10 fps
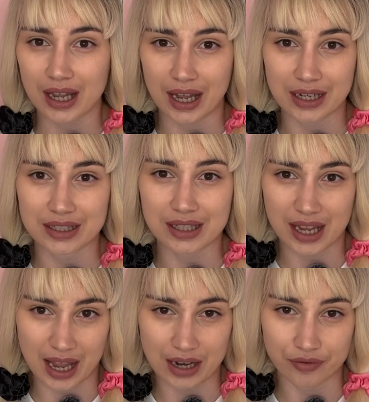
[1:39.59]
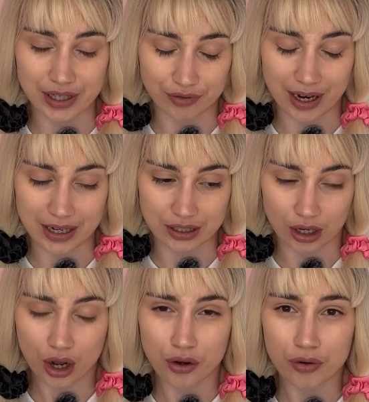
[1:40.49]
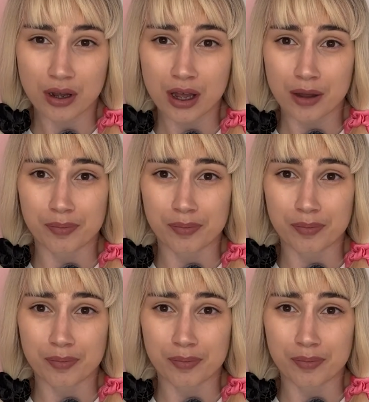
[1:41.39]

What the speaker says: and Henry's reign as a whole,